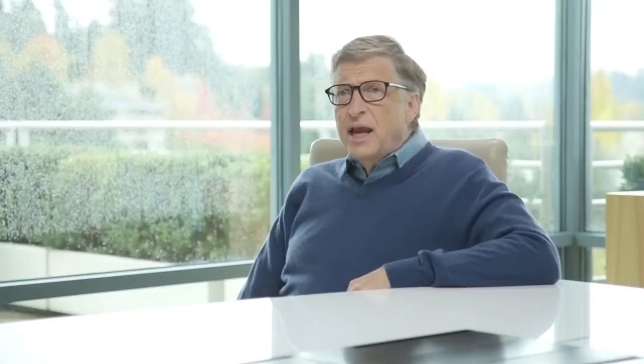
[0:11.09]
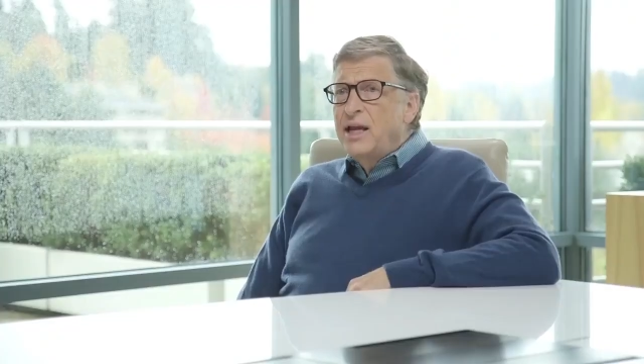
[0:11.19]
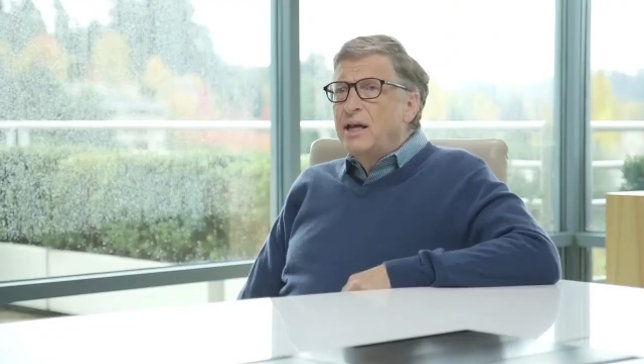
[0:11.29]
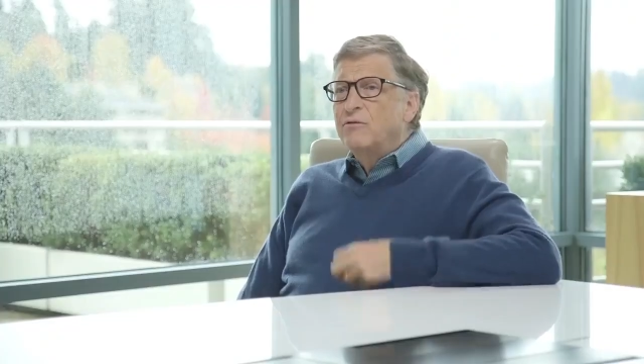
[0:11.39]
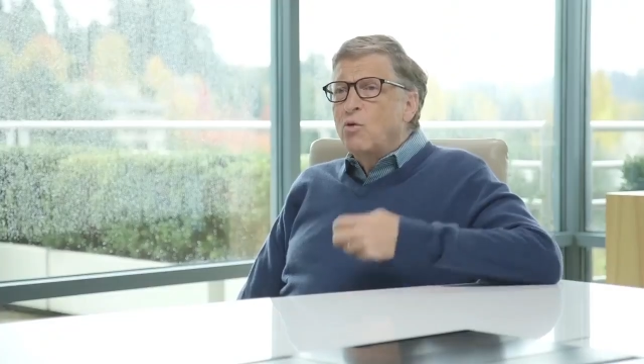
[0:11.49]
The
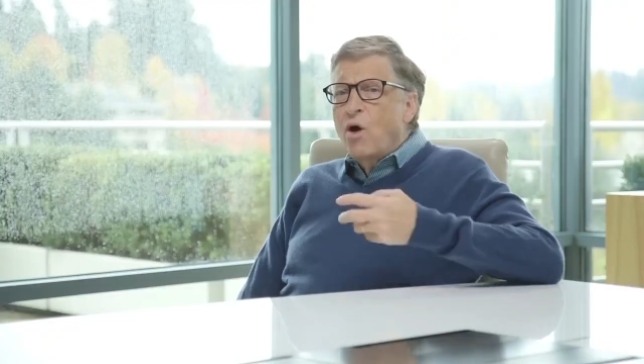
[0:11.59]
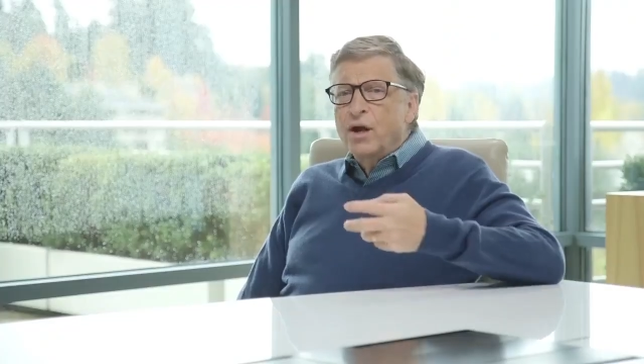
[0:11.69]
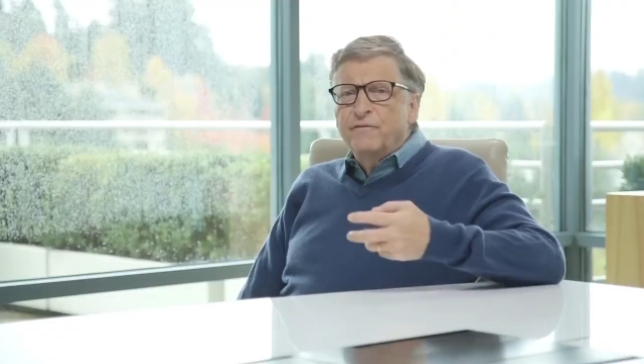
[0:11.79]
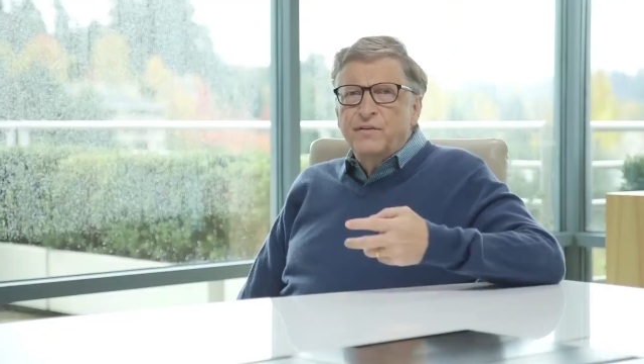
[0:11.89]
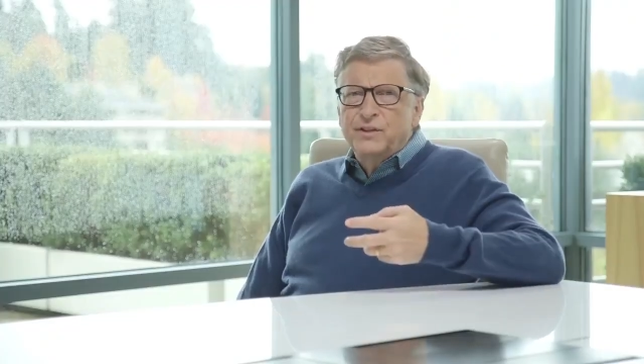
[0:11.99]
idea of
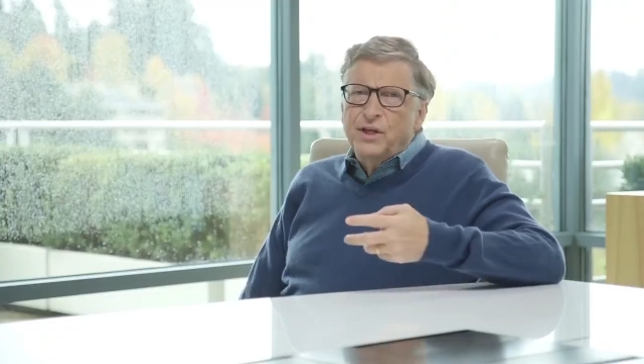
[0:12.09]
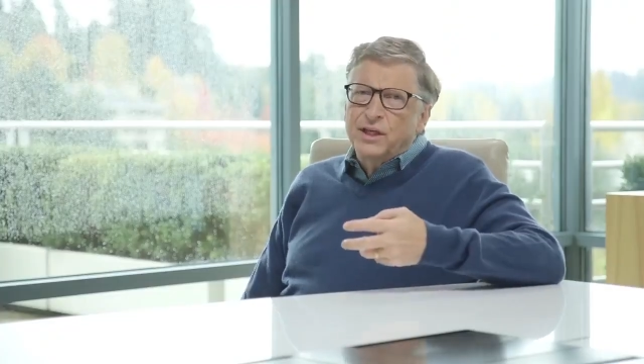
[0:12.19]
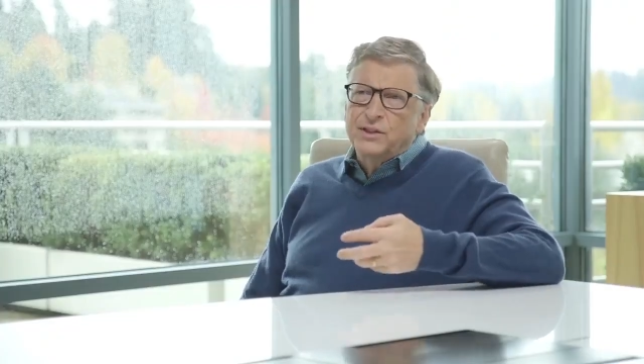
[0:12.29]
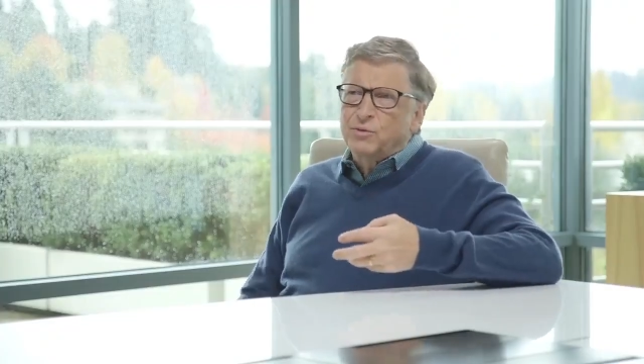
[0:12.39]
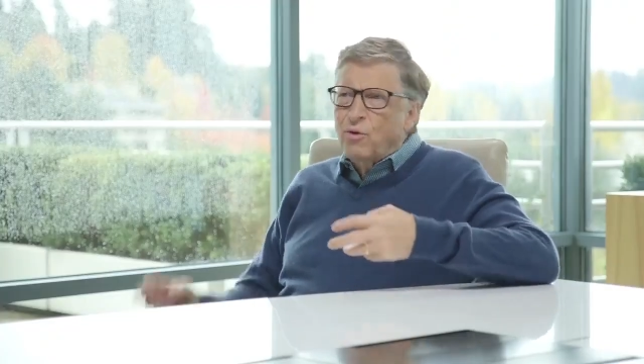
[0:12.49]
quantum
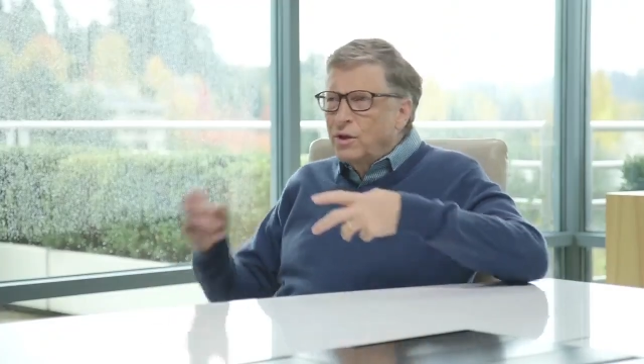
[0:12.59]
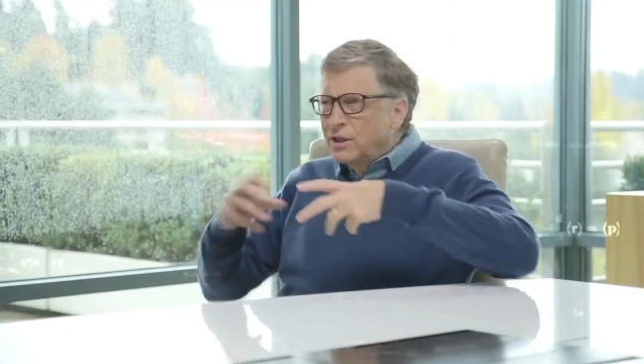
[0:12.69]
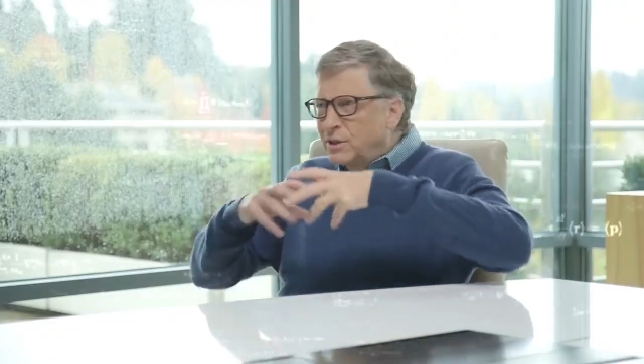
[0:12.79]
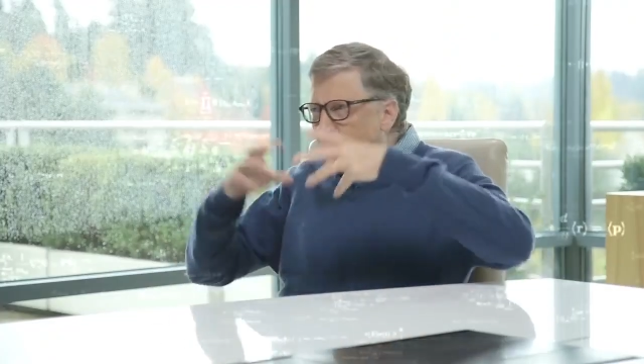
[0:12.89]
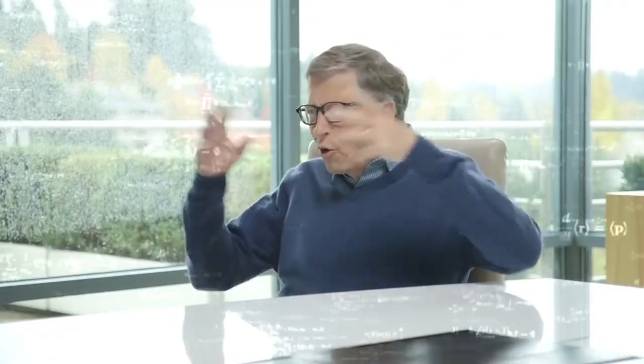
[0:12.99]
physics, where all
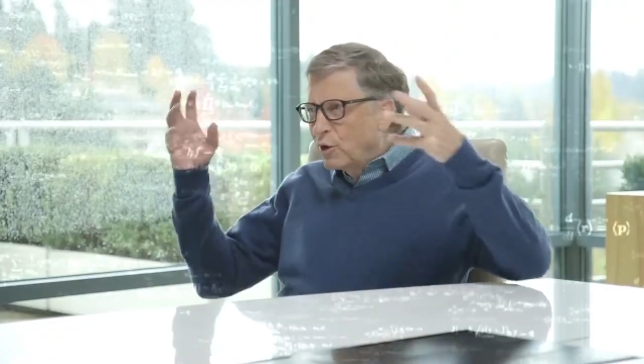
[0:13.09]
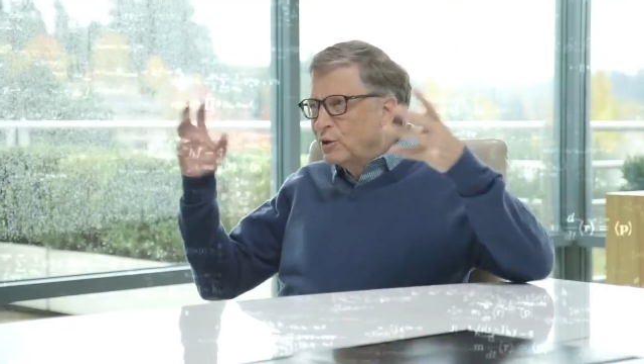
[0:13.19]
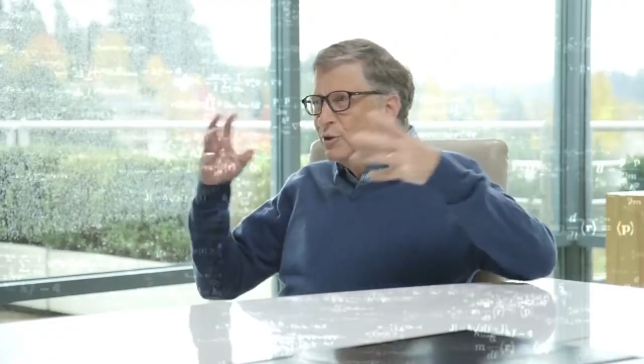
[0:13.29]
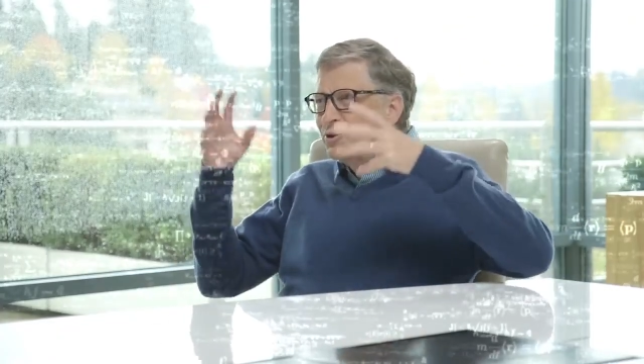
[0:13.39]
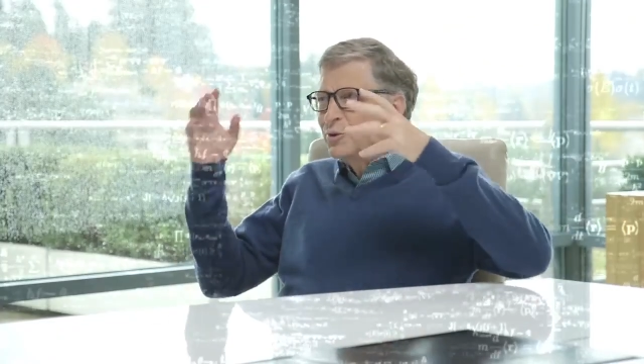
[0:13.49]
these
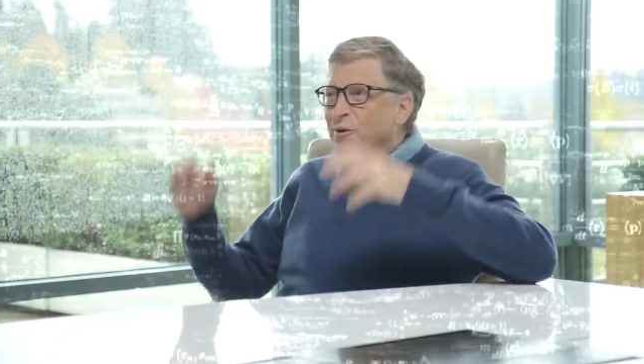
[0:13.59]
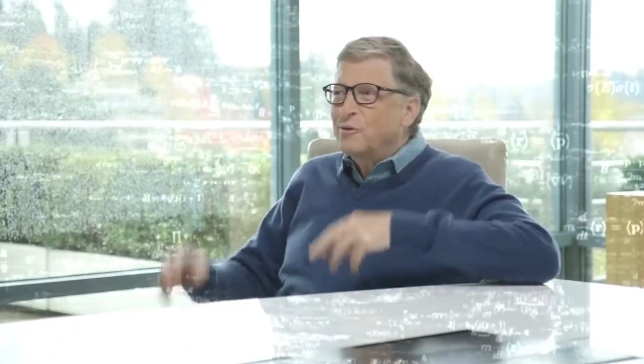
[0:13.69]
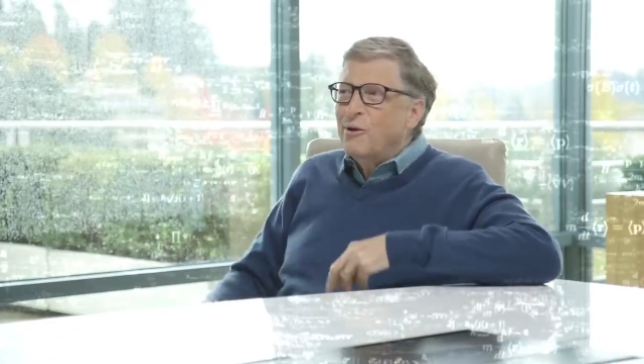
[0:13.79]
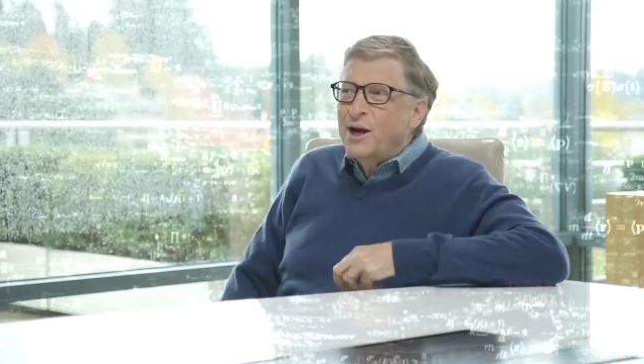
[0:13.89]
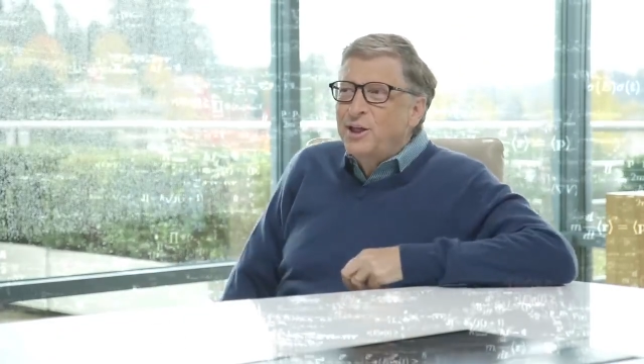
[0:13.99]
particles are
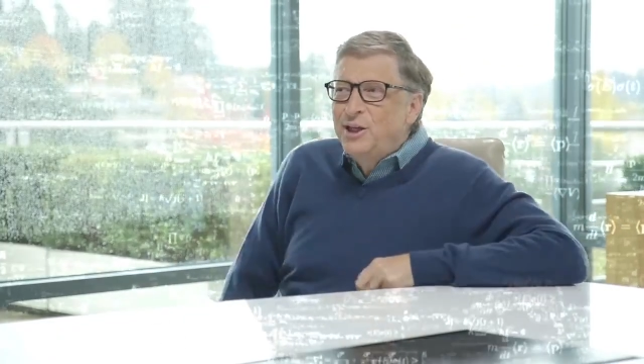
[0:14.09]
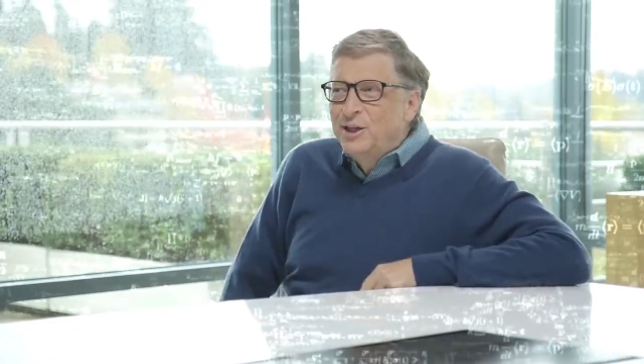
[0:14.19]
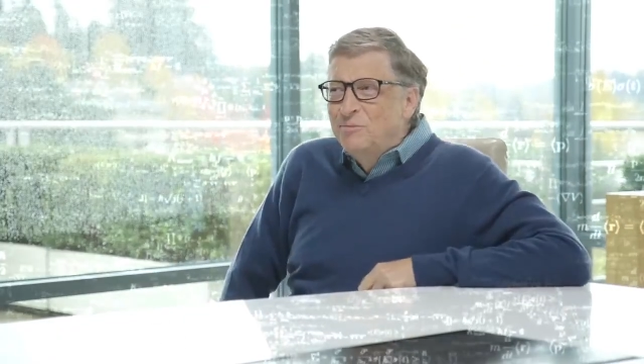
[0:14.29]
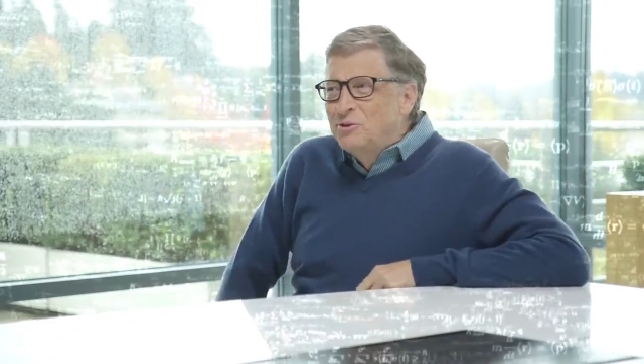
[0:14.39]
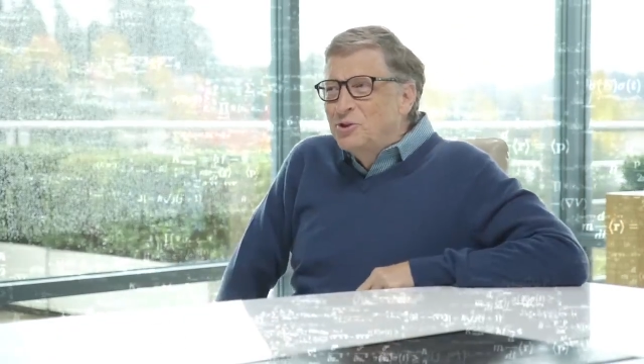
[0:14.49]

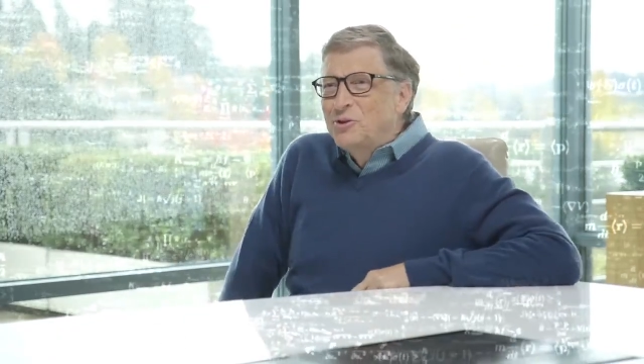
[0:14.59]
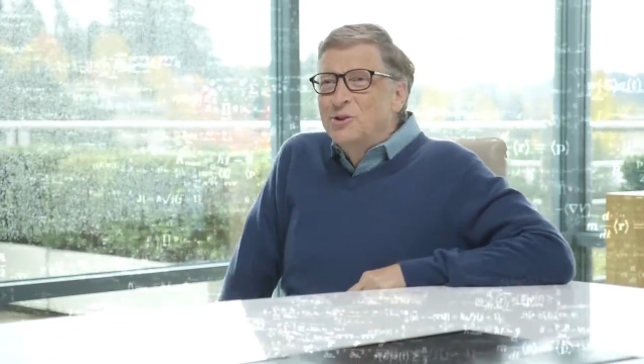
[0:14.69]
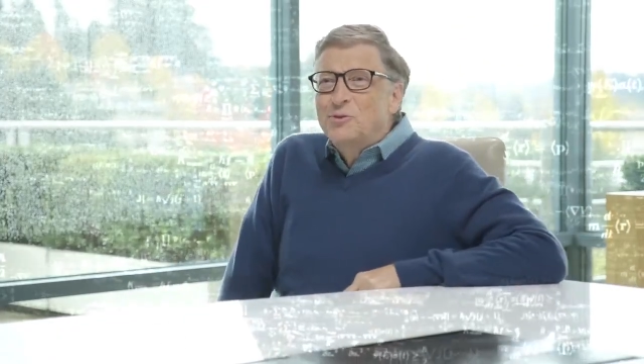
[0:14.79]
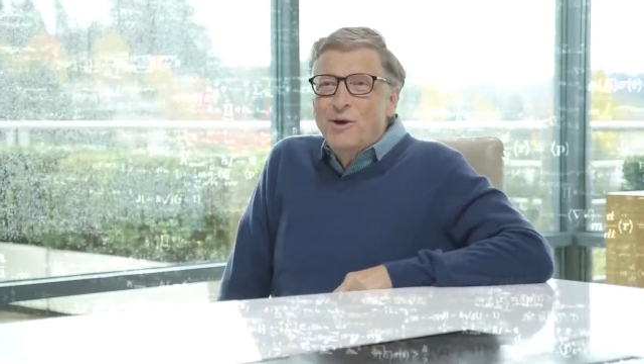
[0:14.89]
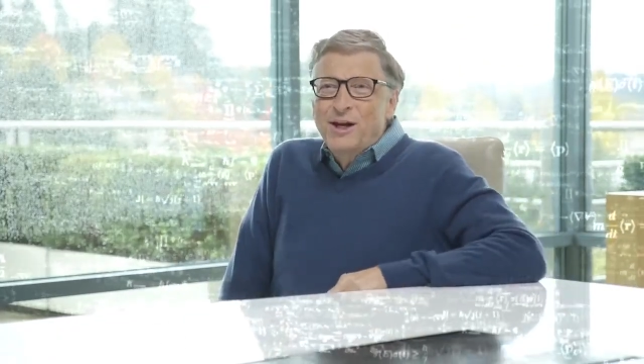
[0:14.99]
interacting in
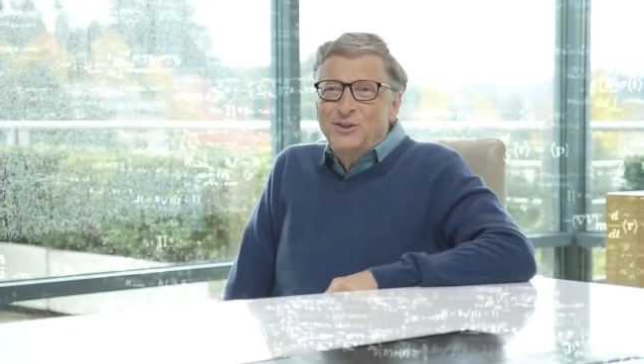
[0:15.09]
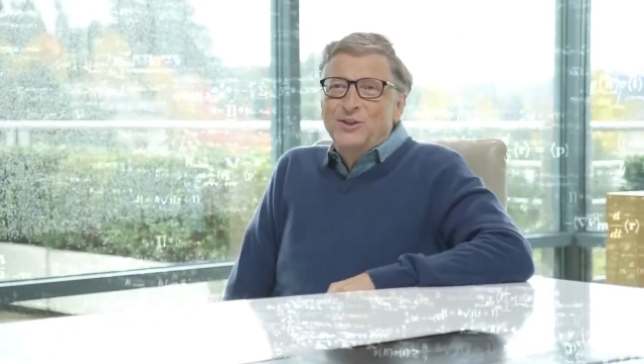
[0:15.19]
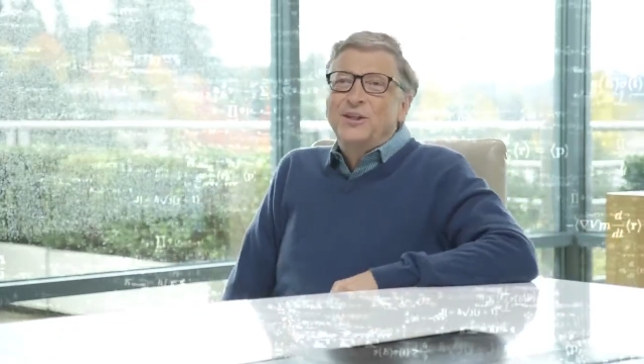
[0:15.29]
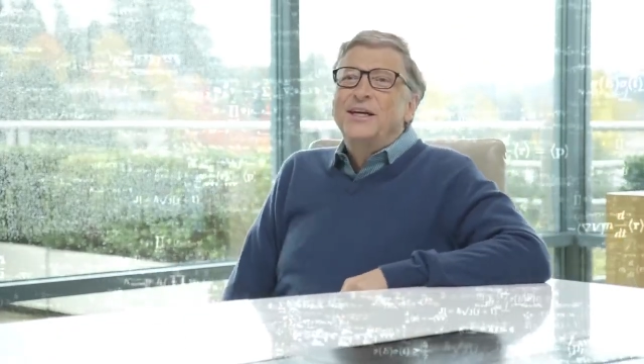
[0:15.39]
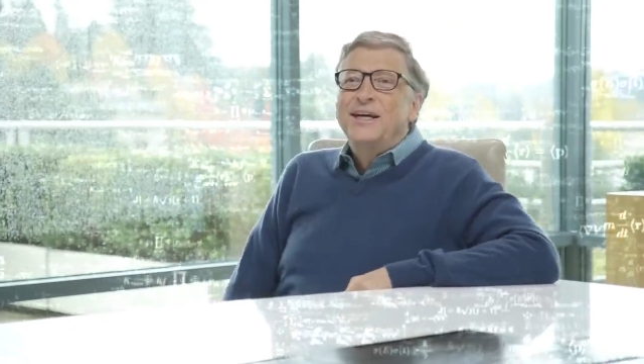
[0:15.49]
mysterious ways,